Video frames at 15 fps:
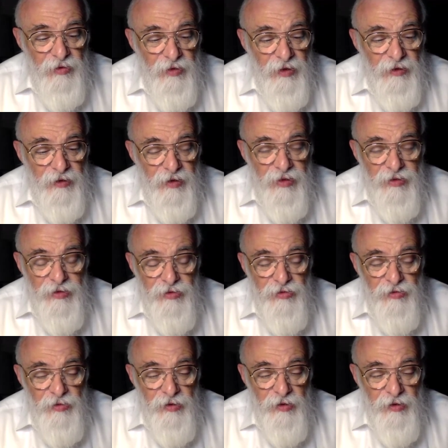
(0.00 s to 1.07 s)
idea is to
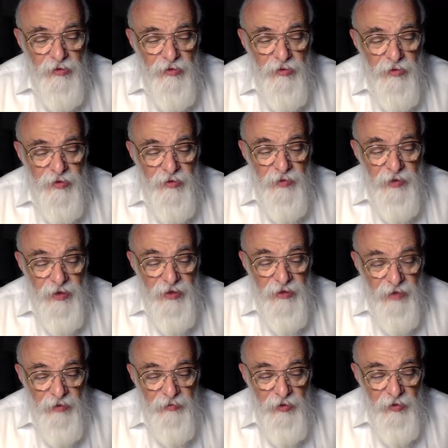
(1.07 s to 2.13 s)
draw Likus we
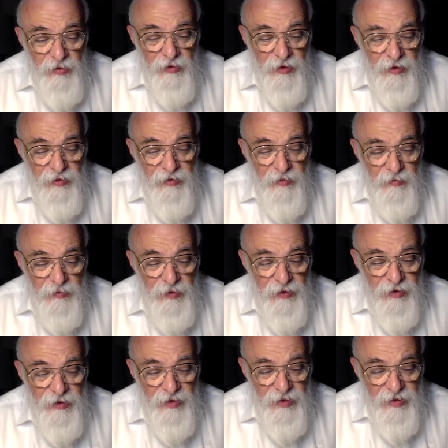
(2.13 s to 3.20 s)
described earlier in the
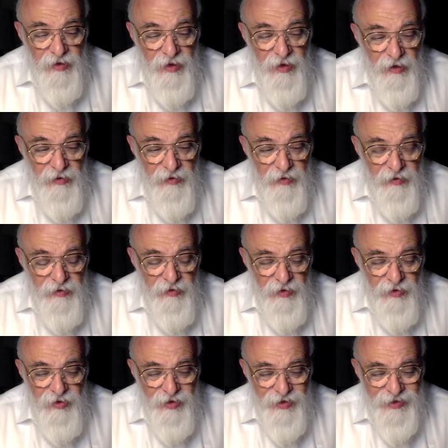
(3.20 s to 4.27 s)
Midas as they are
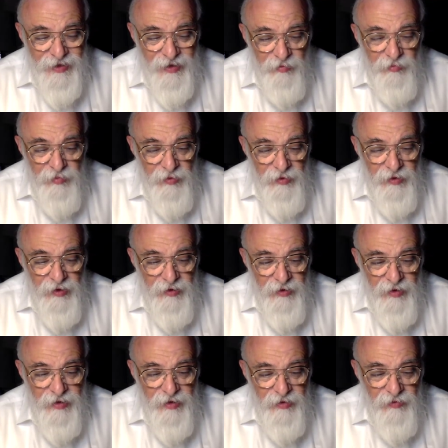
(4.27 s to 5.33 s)
not just numbered and
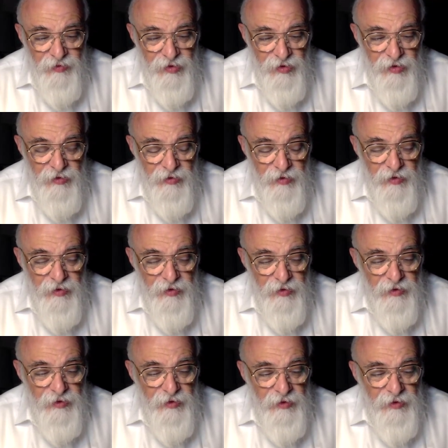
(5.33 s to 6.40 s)
this division
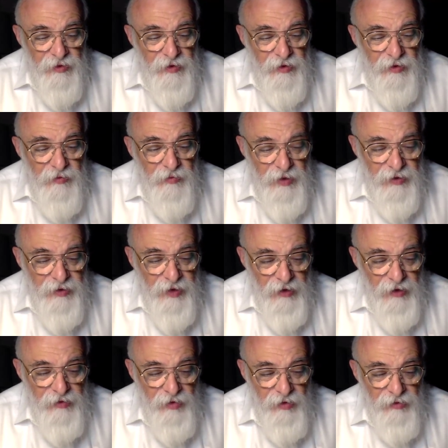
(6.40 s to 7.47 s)
but they
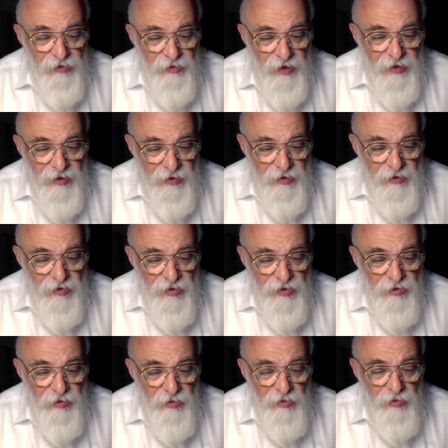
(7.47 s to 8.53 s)
are contrasting.
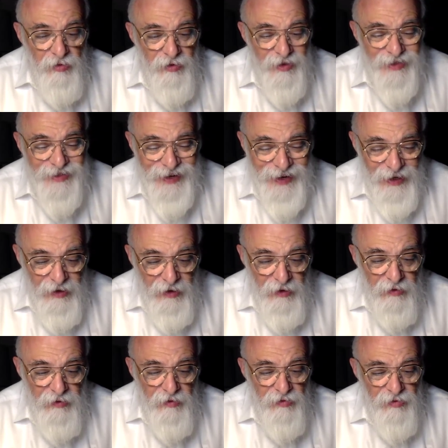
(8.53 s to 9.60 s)
We have
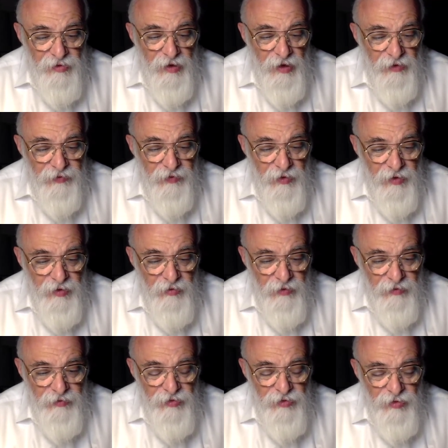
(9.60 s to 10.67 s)
to
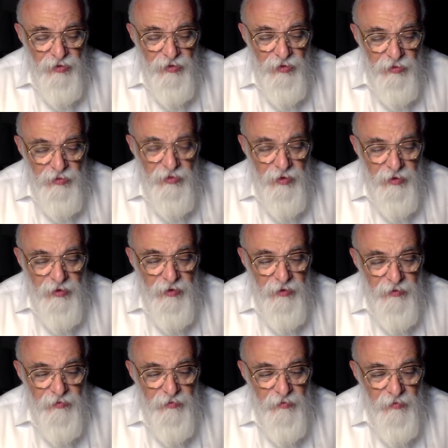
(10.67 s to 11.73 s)
draw unity